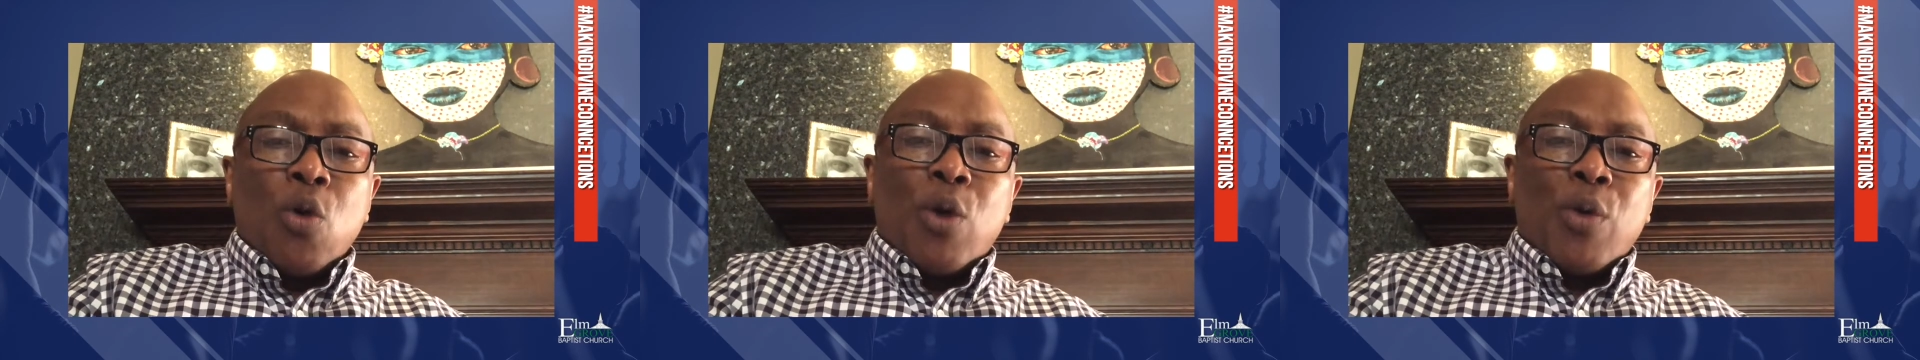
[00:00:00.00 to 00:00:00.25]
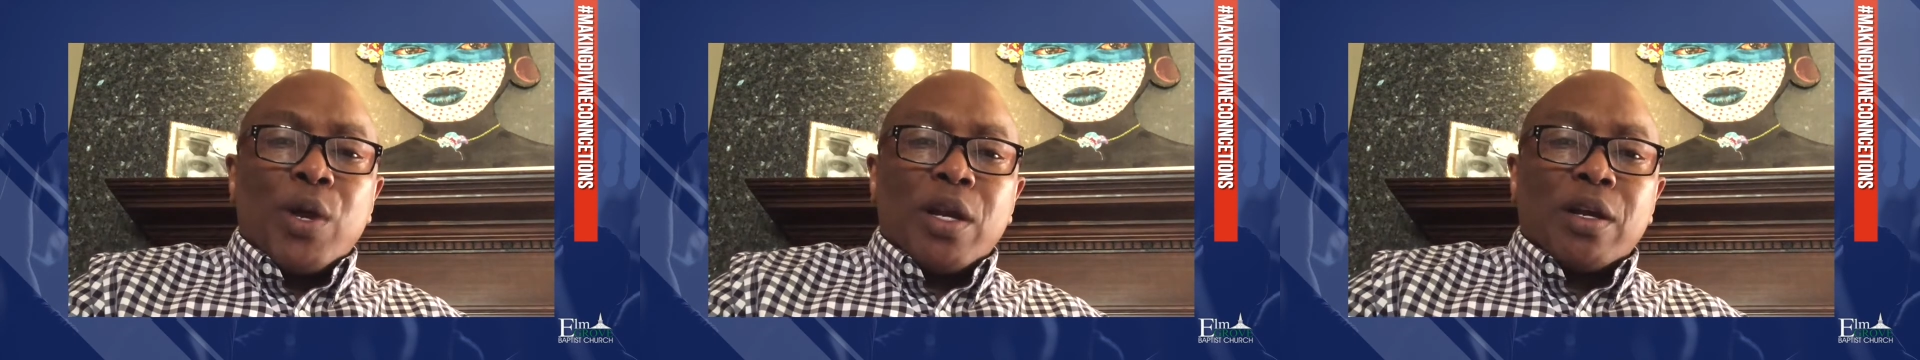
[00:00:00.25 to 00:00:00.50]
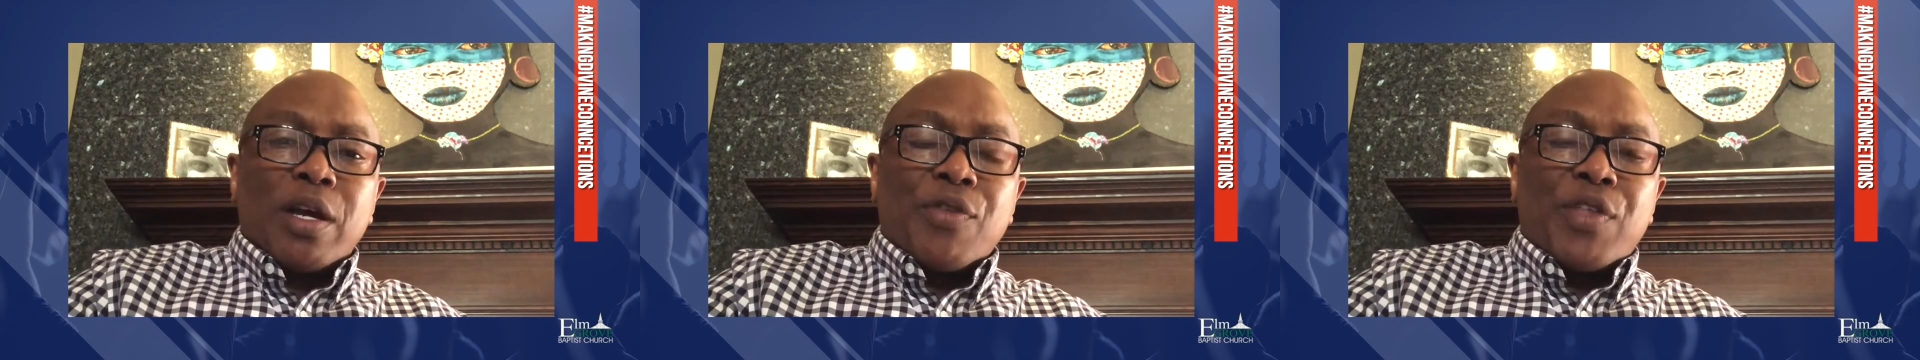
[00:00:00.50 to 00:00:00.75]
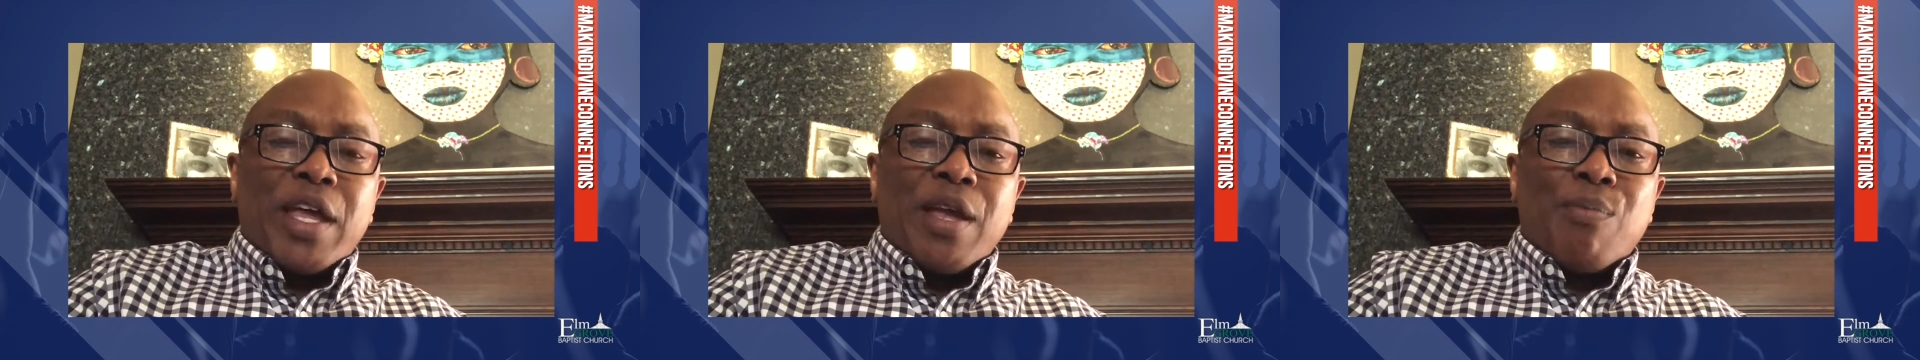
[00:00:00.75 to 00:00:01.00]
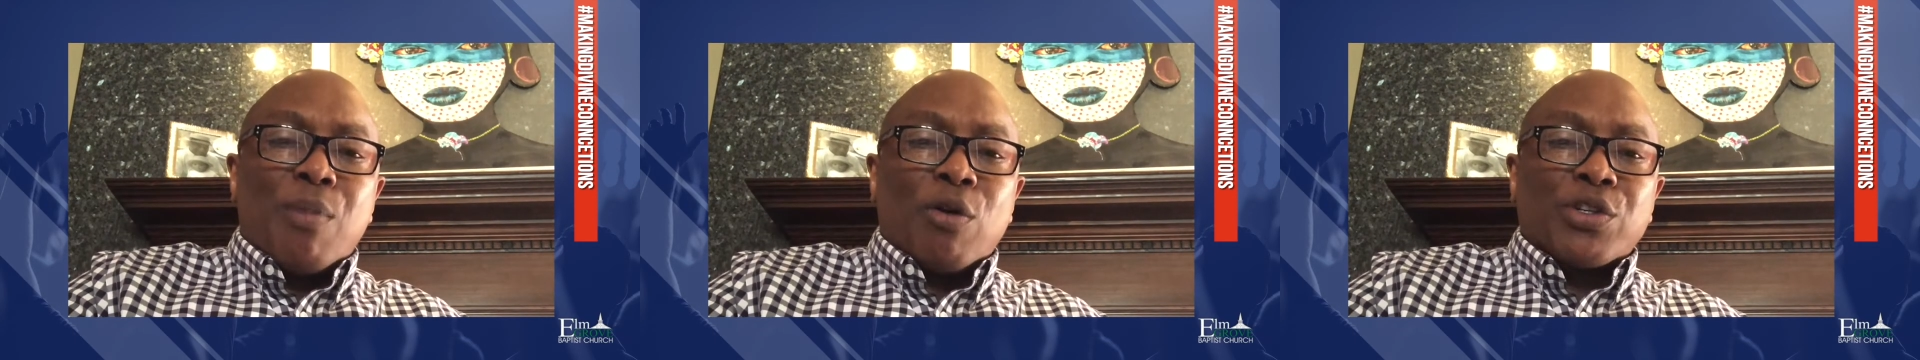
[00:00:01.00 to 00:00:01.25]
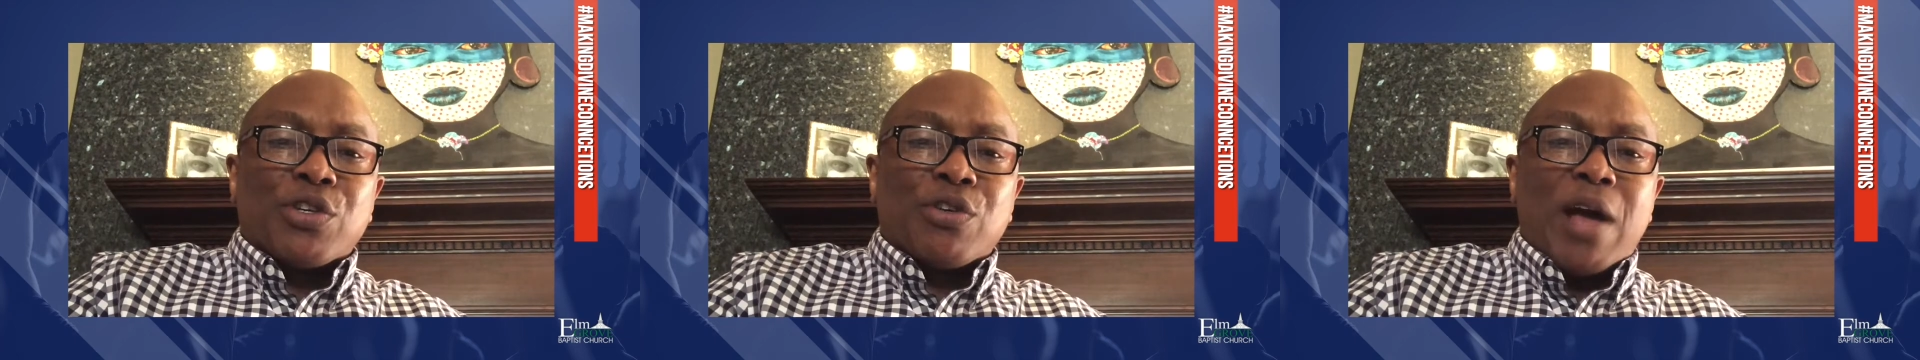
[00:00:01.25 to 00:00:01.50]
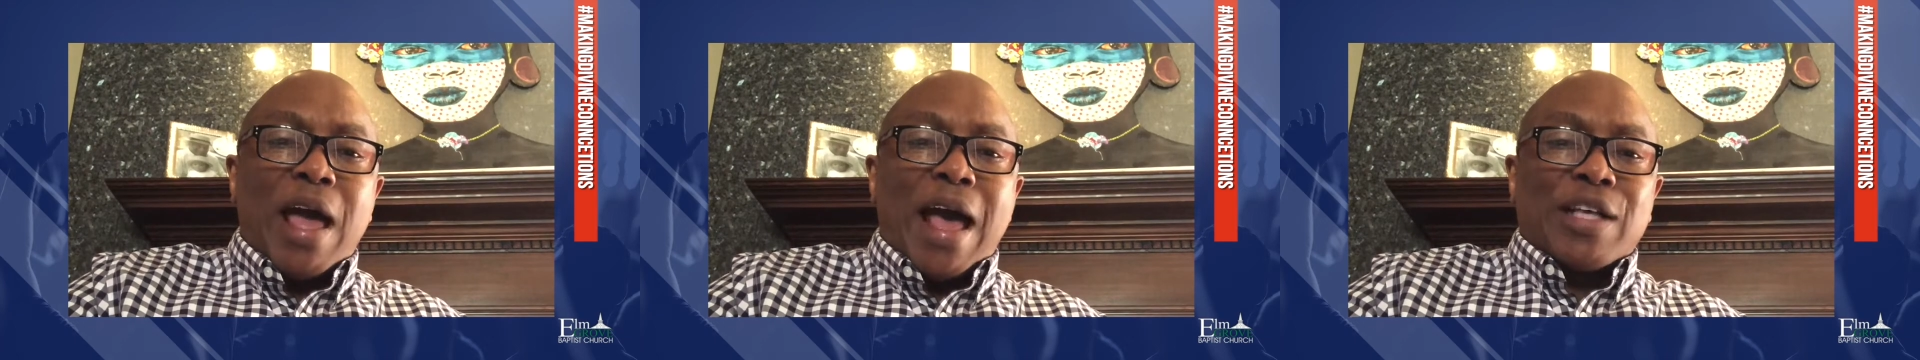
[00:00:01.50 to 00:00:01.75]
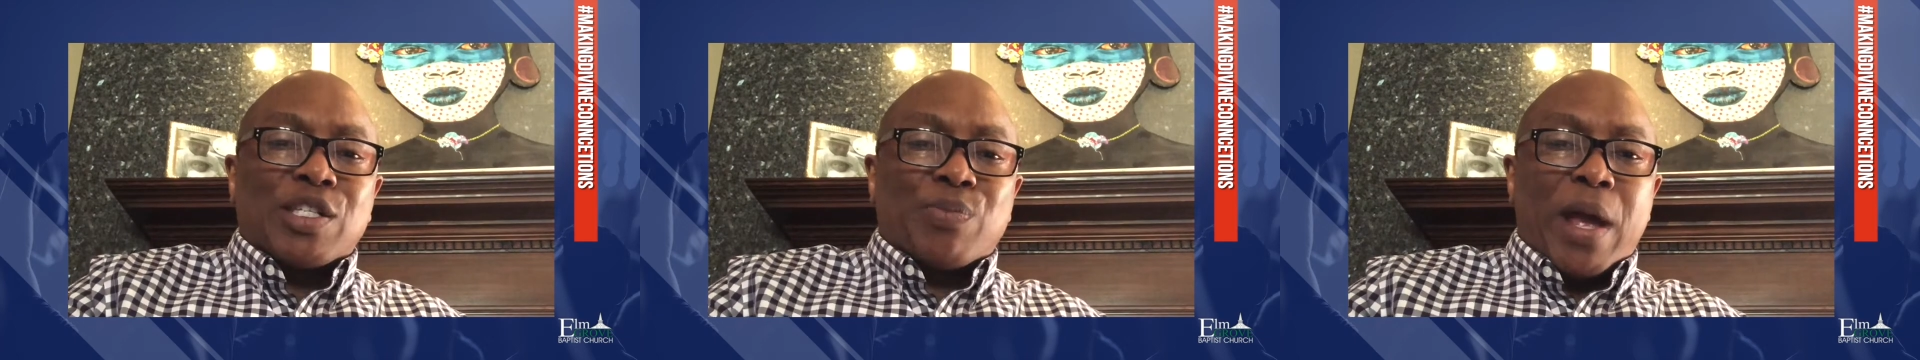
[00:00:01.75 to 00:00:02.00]
When we look at the emotional
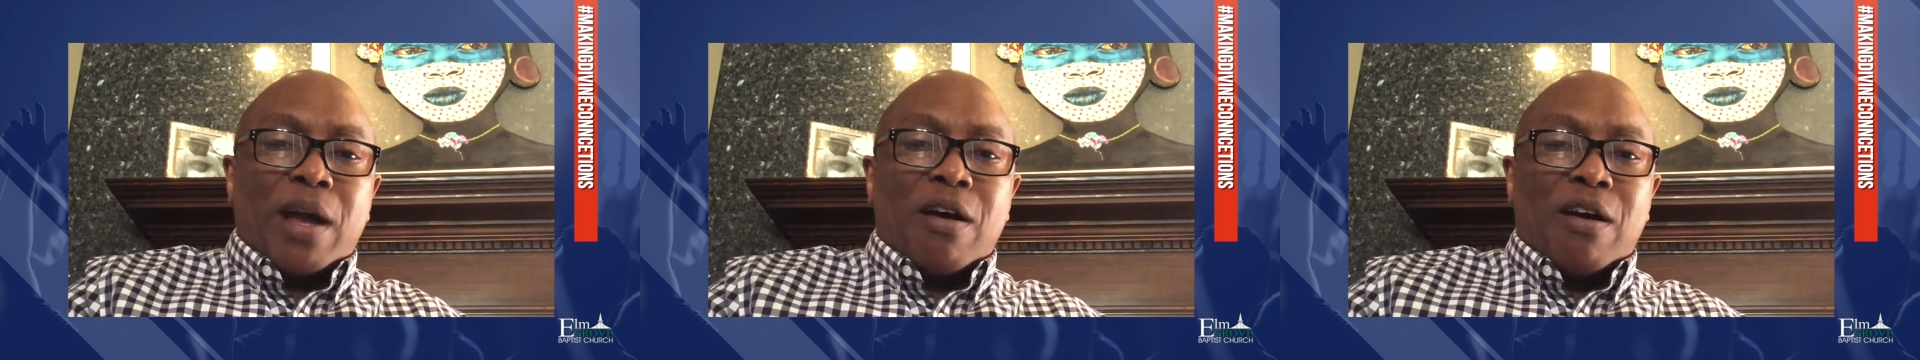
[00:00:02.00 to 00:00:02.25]
aspect